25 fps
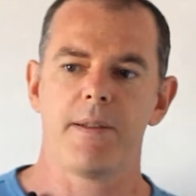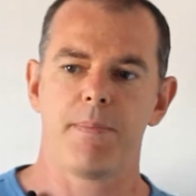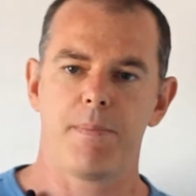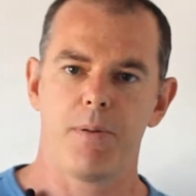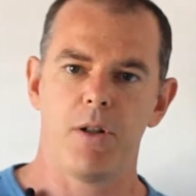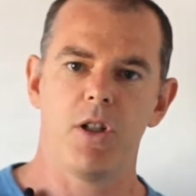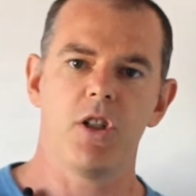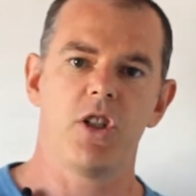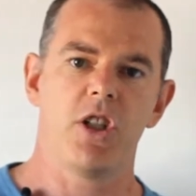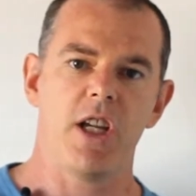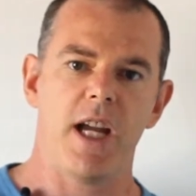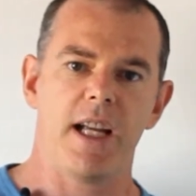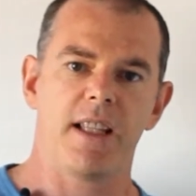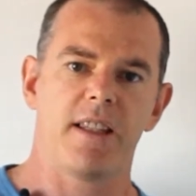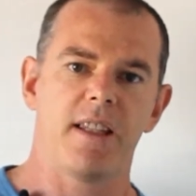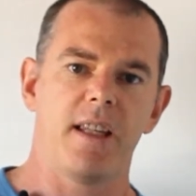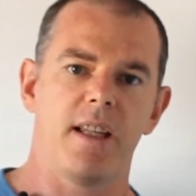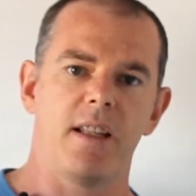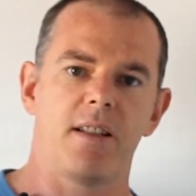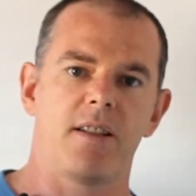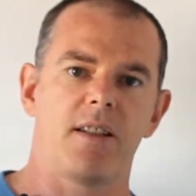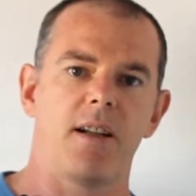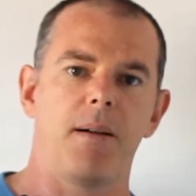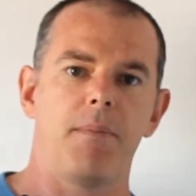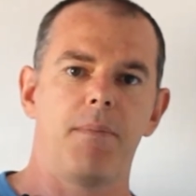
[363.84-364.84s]

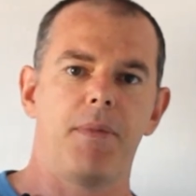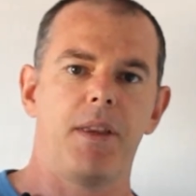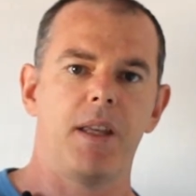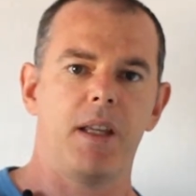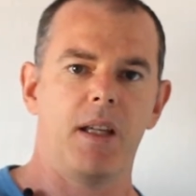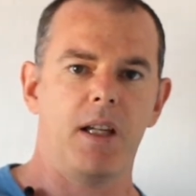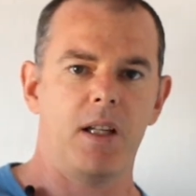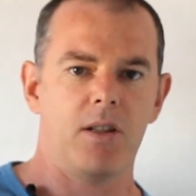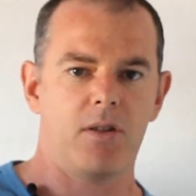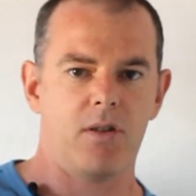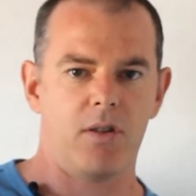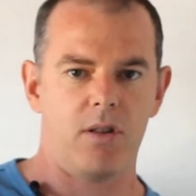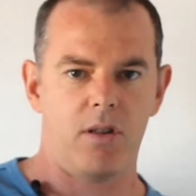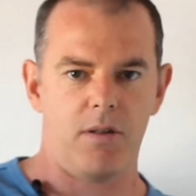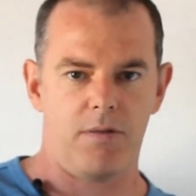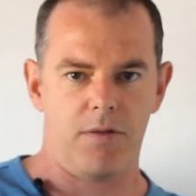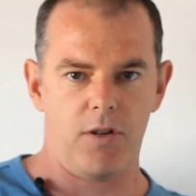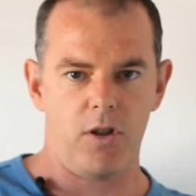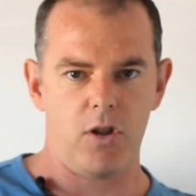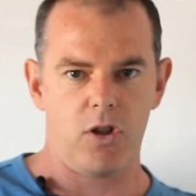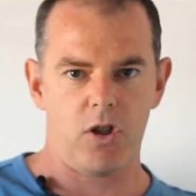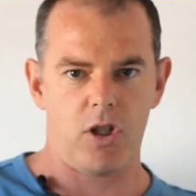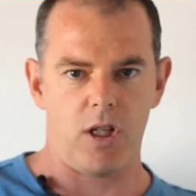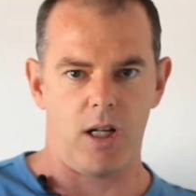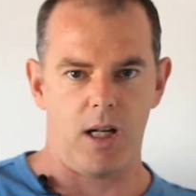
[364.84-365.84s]
projecting something into the
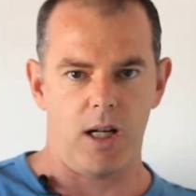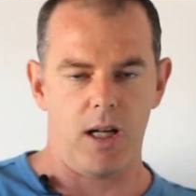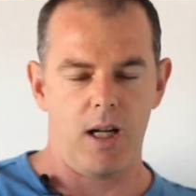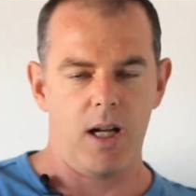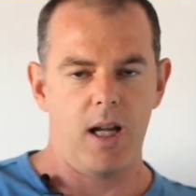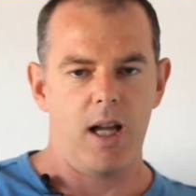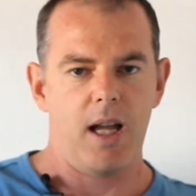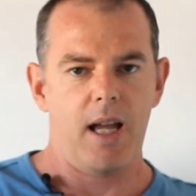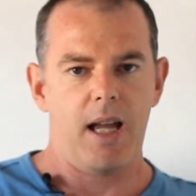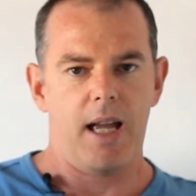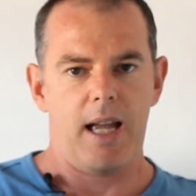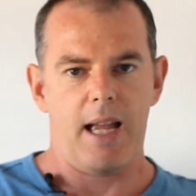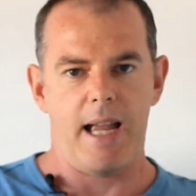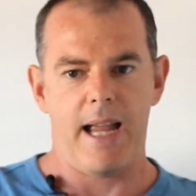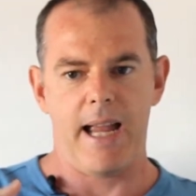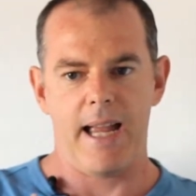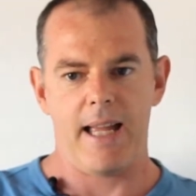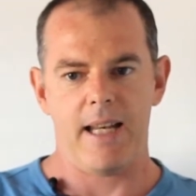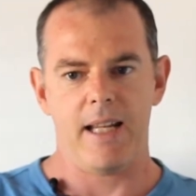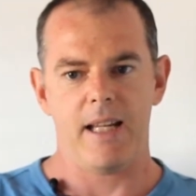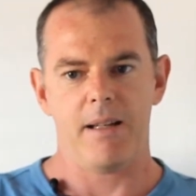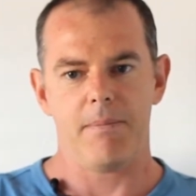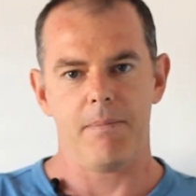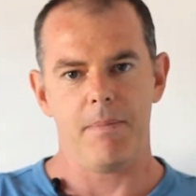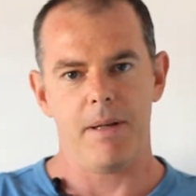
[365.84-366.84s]
future.
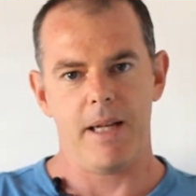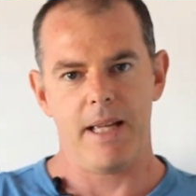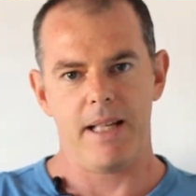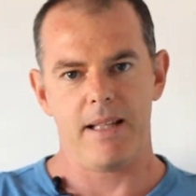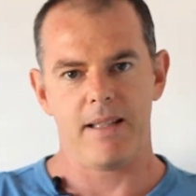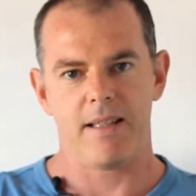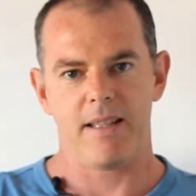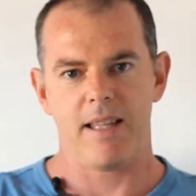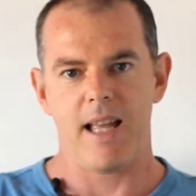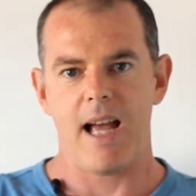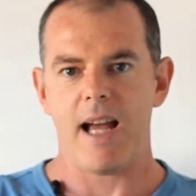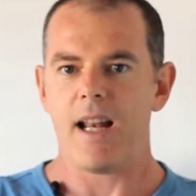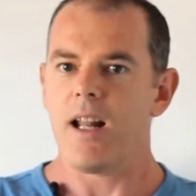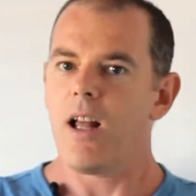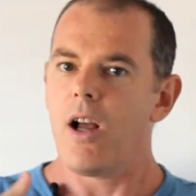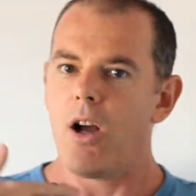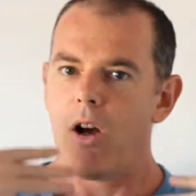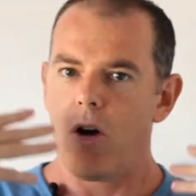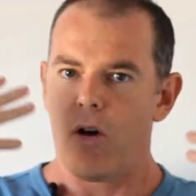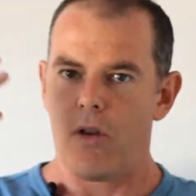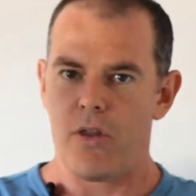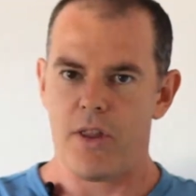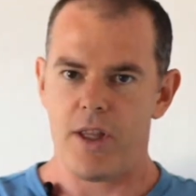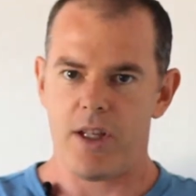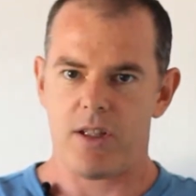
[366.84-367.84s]
And it means that
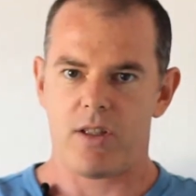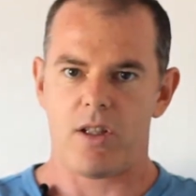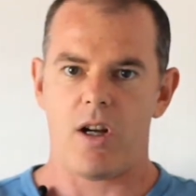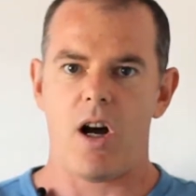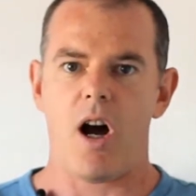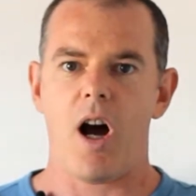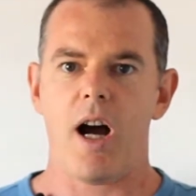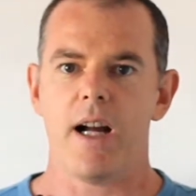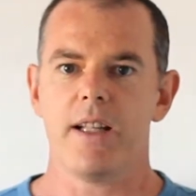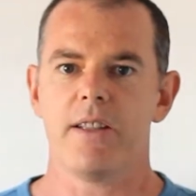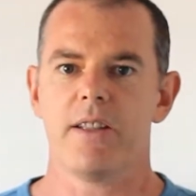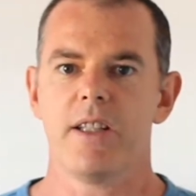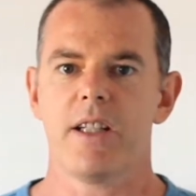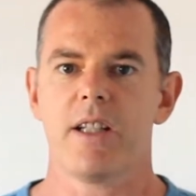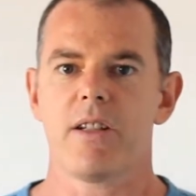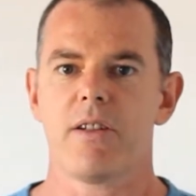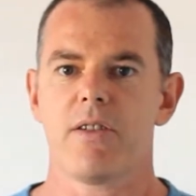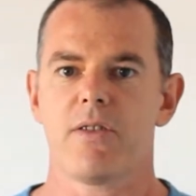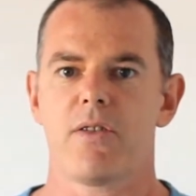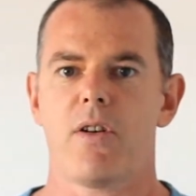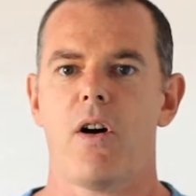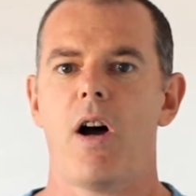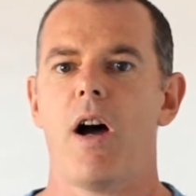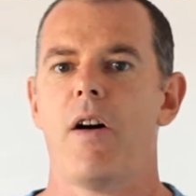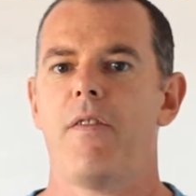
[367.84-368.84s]
this idea
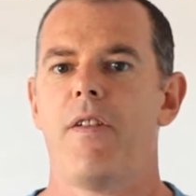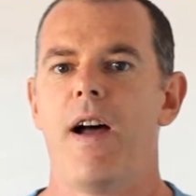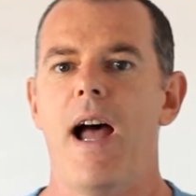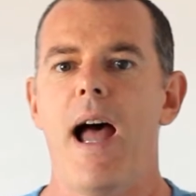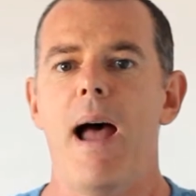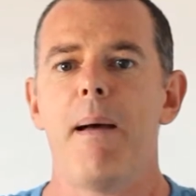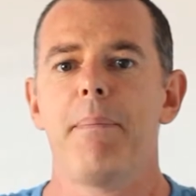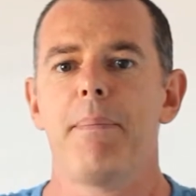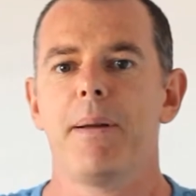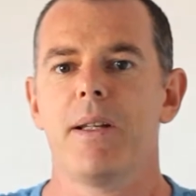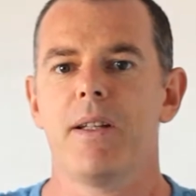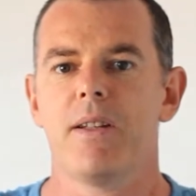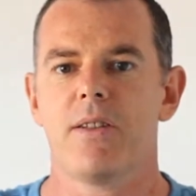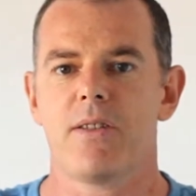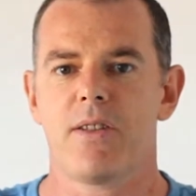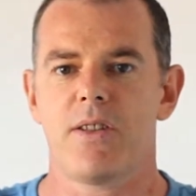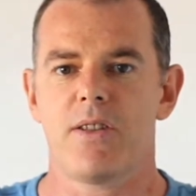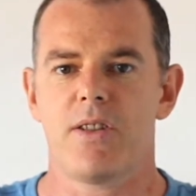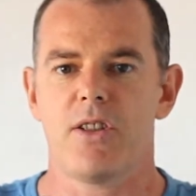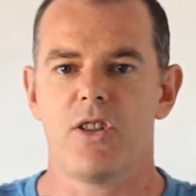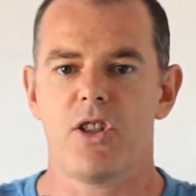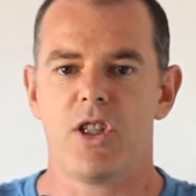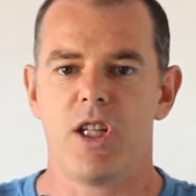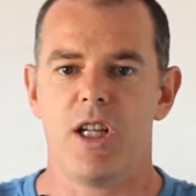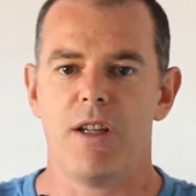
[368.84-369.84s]
of happiness
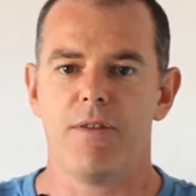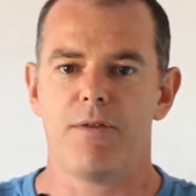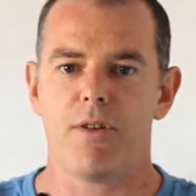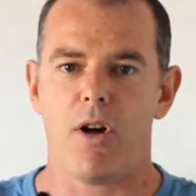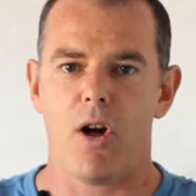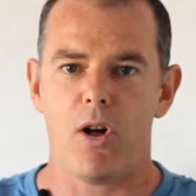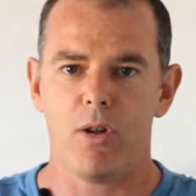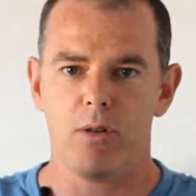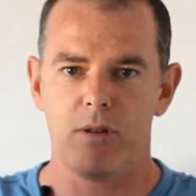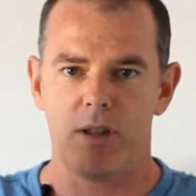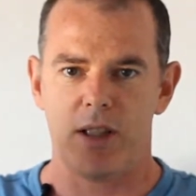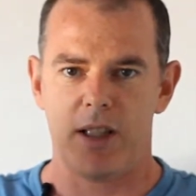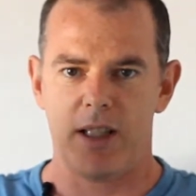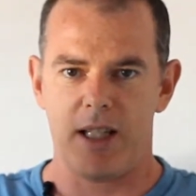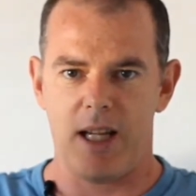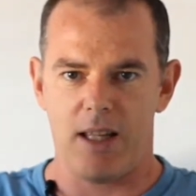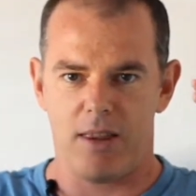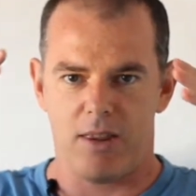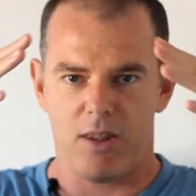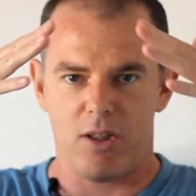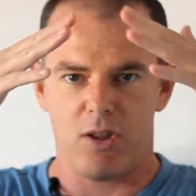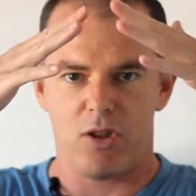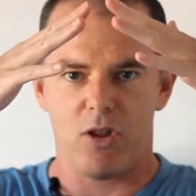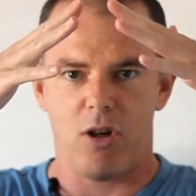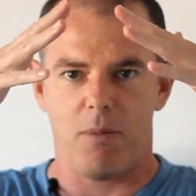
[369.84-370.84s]
is achieved only
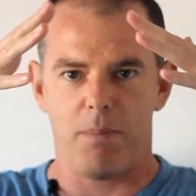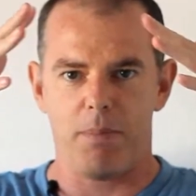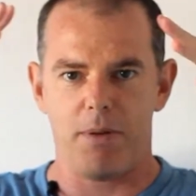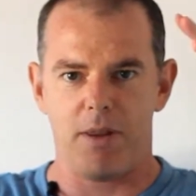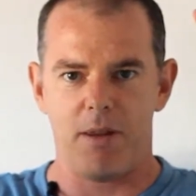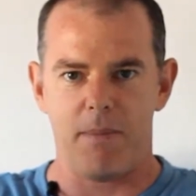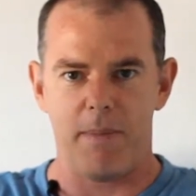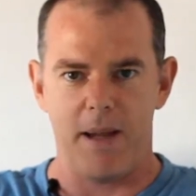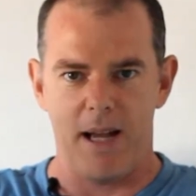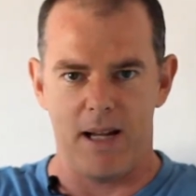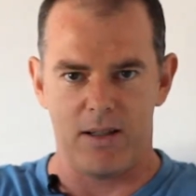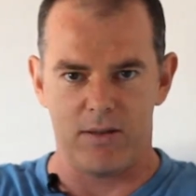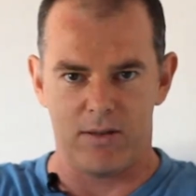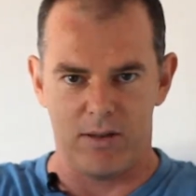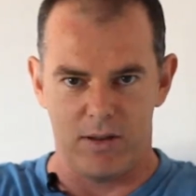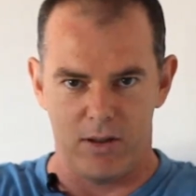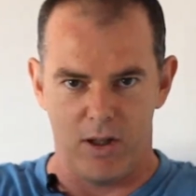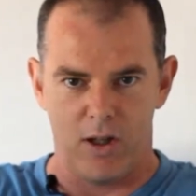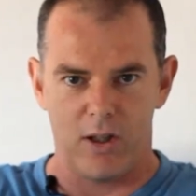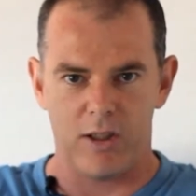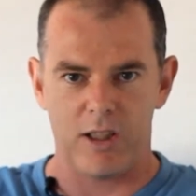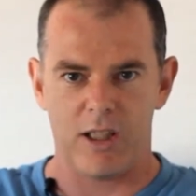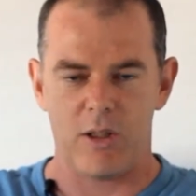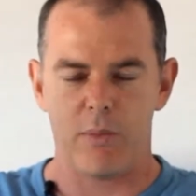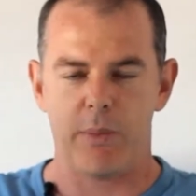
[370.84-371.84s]
at the top of the mountain,
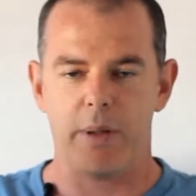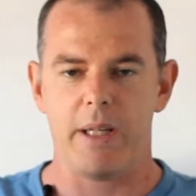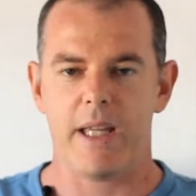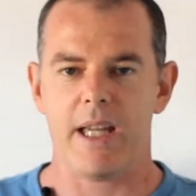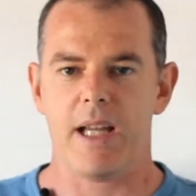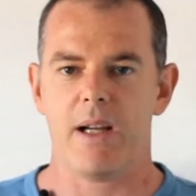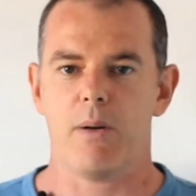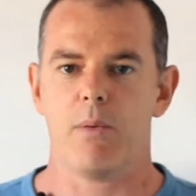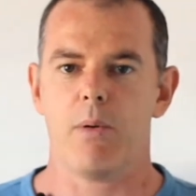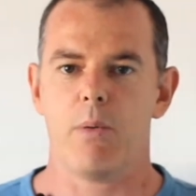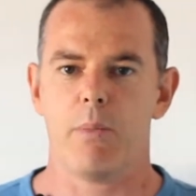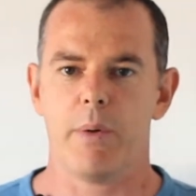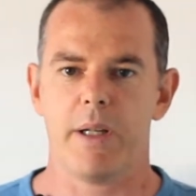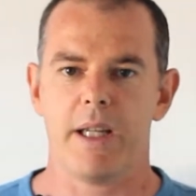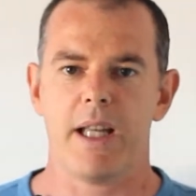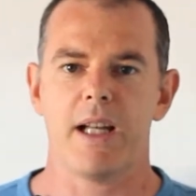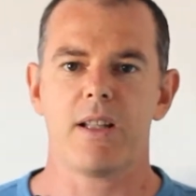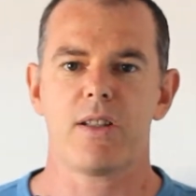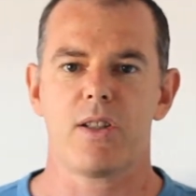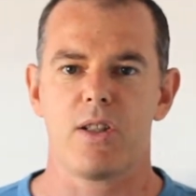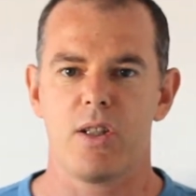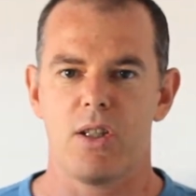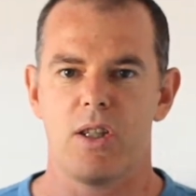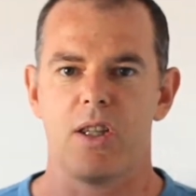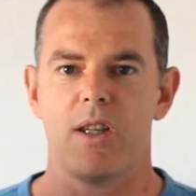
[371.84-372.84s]
only when we
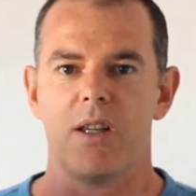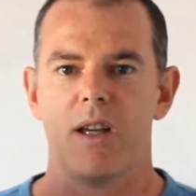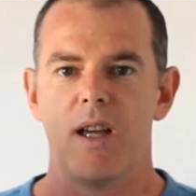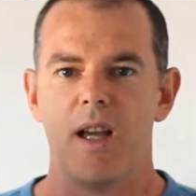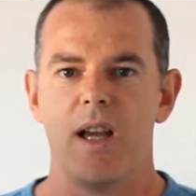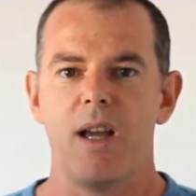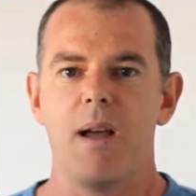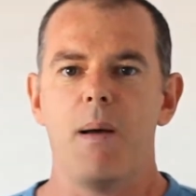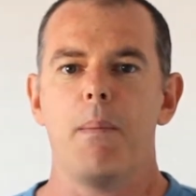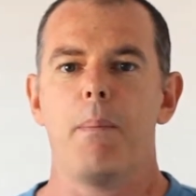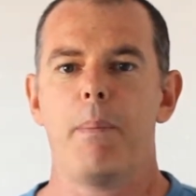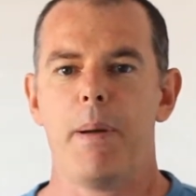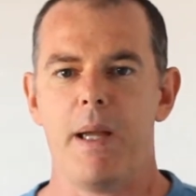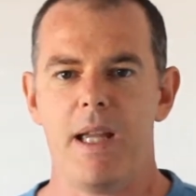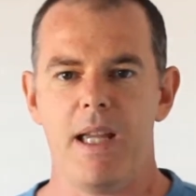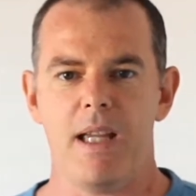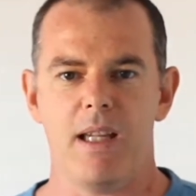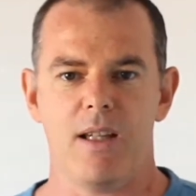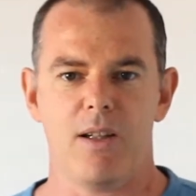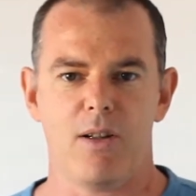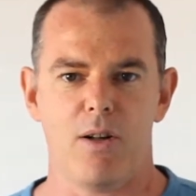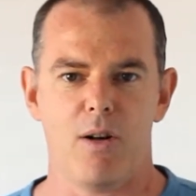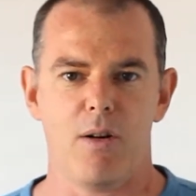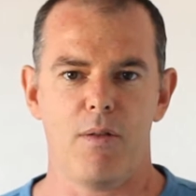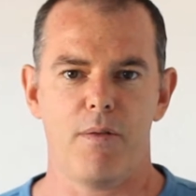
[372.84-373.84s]
get to the
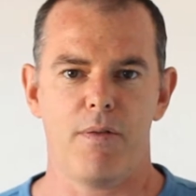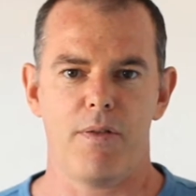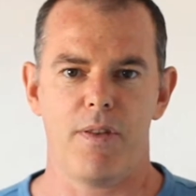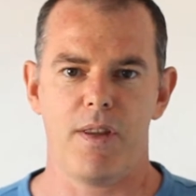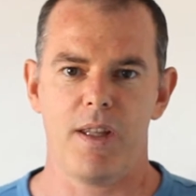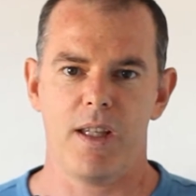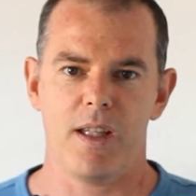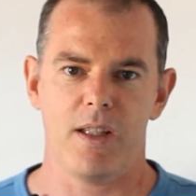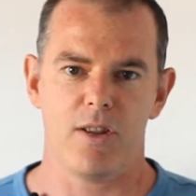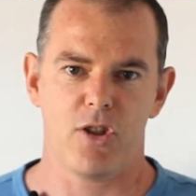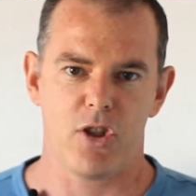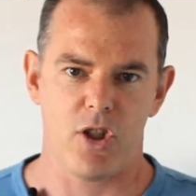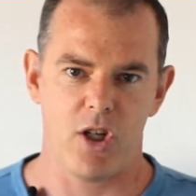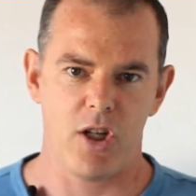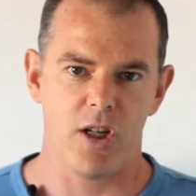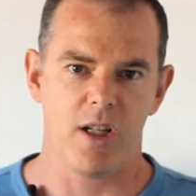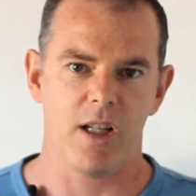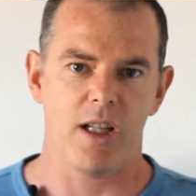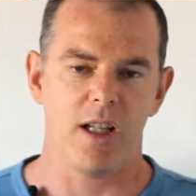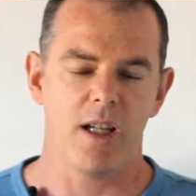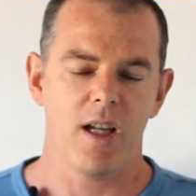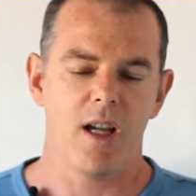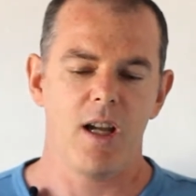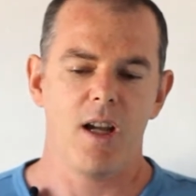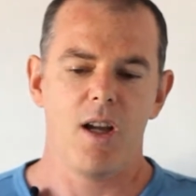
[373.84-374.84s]
peak of the journey.